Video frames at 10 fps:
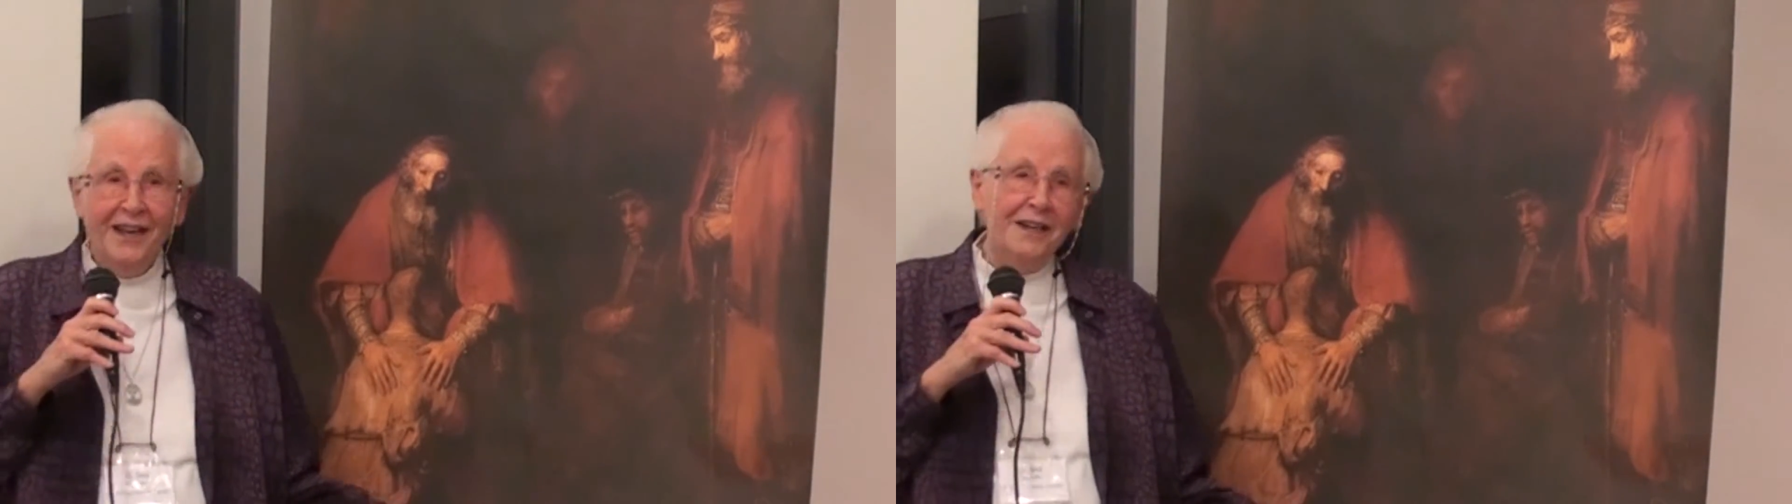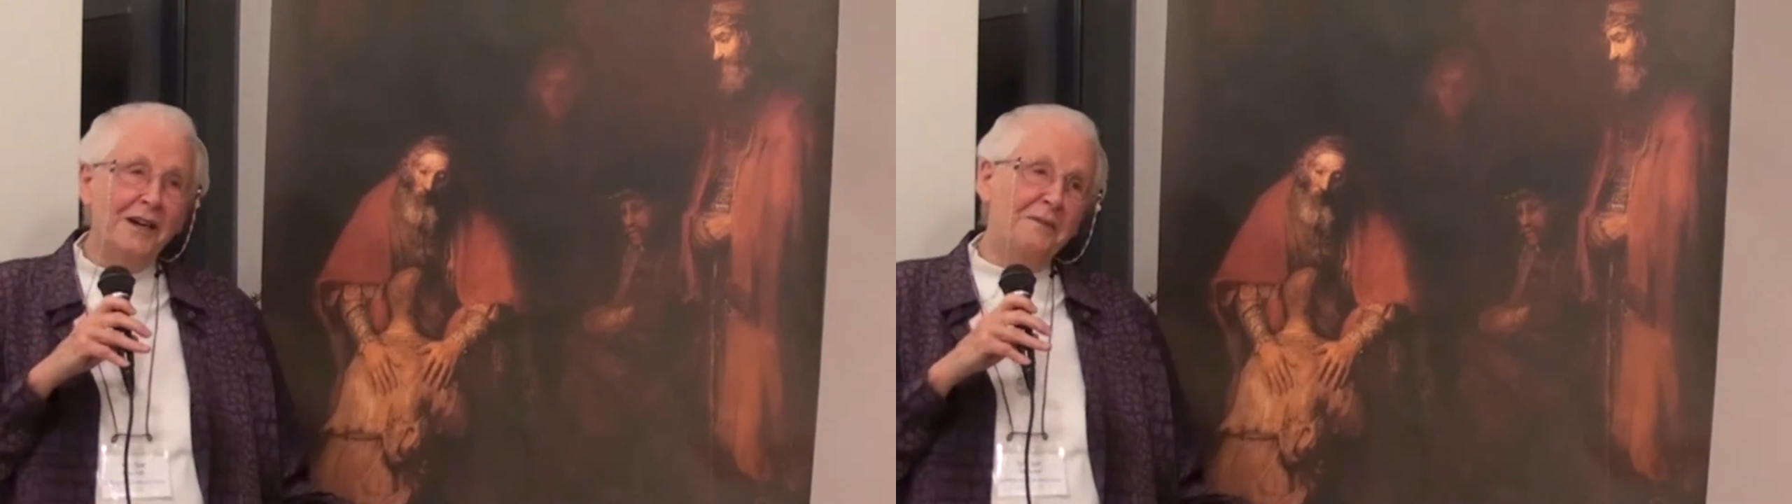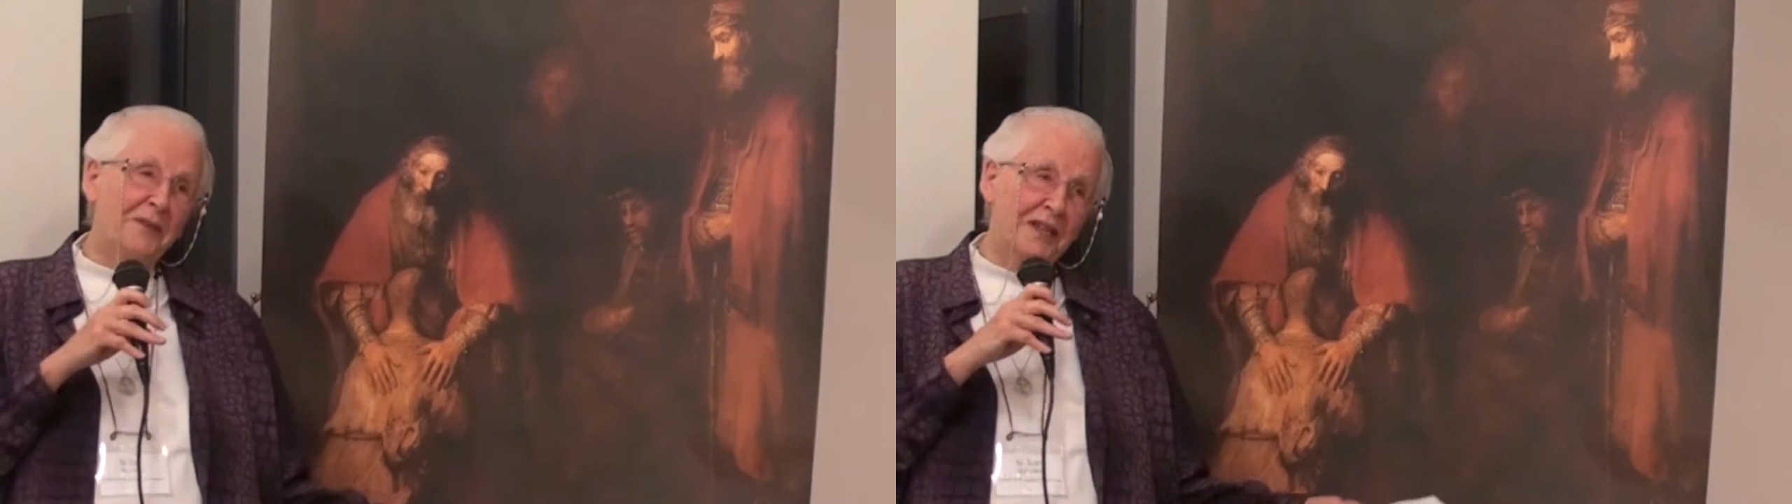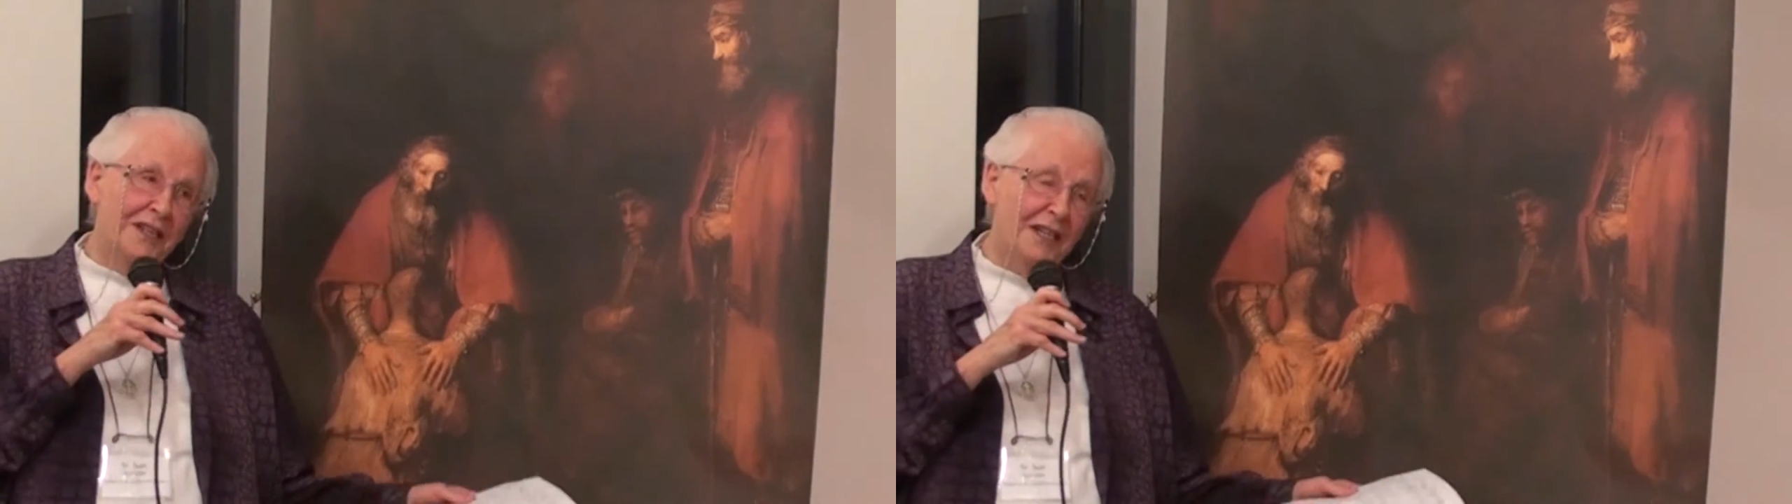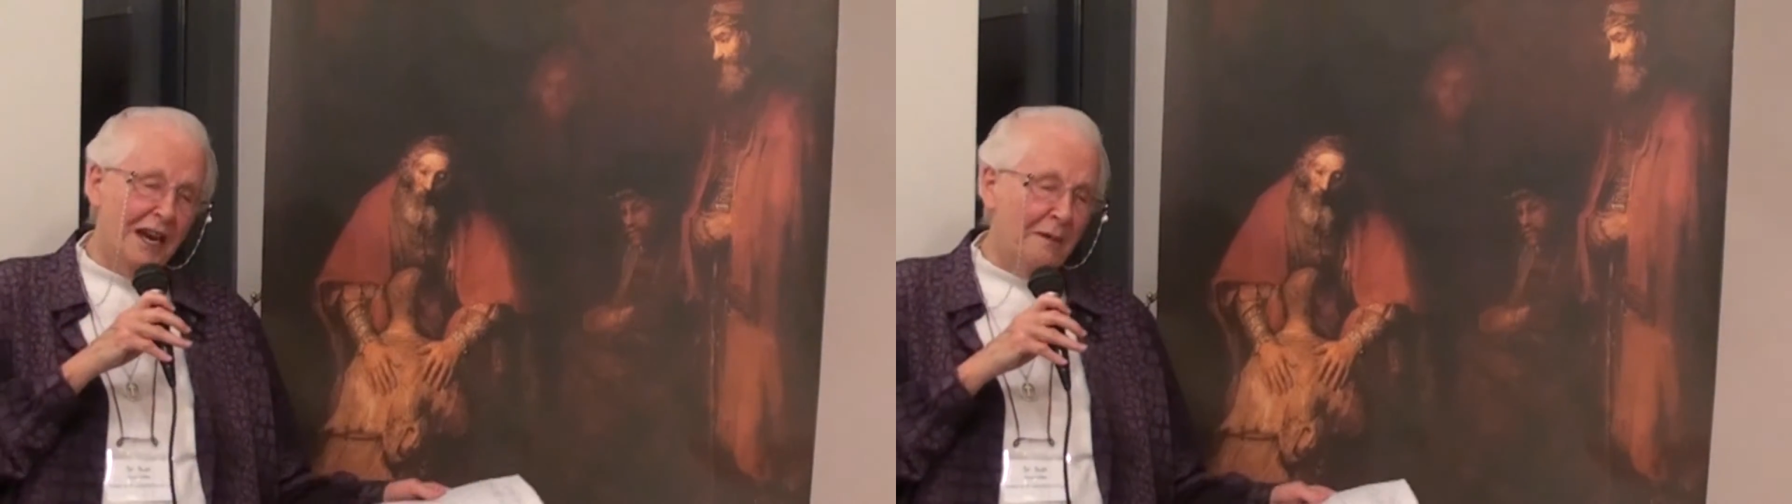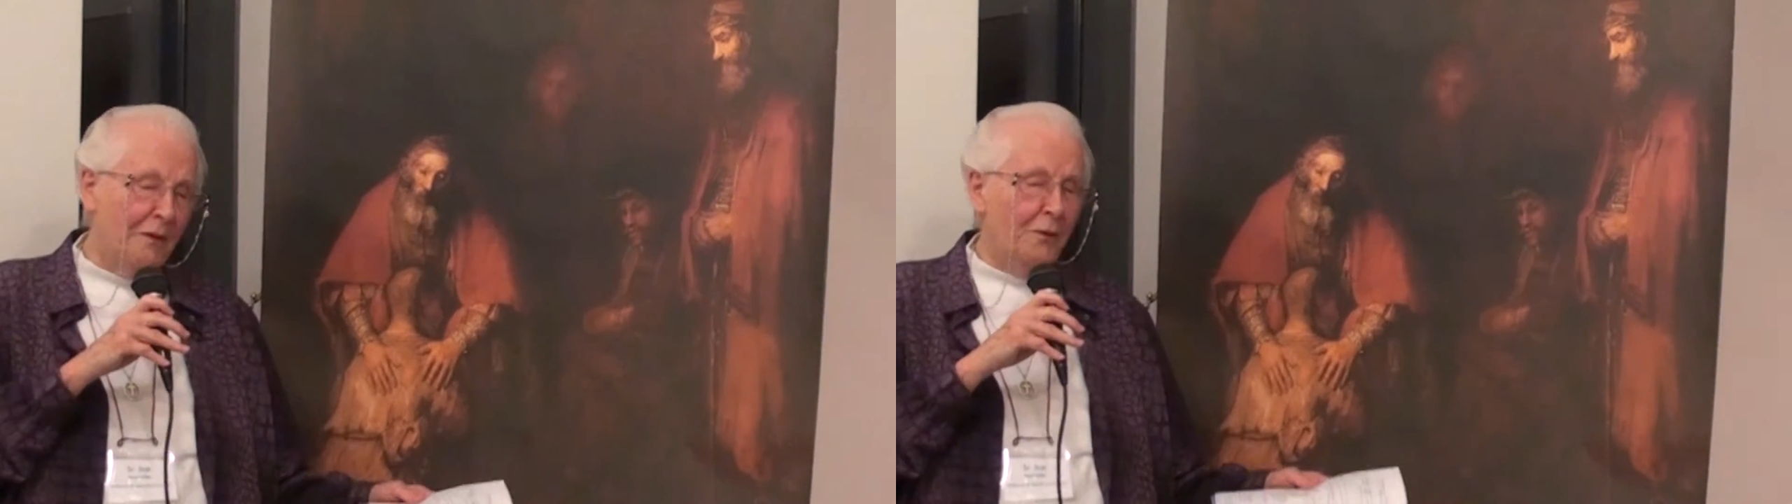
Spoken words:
Come to the table.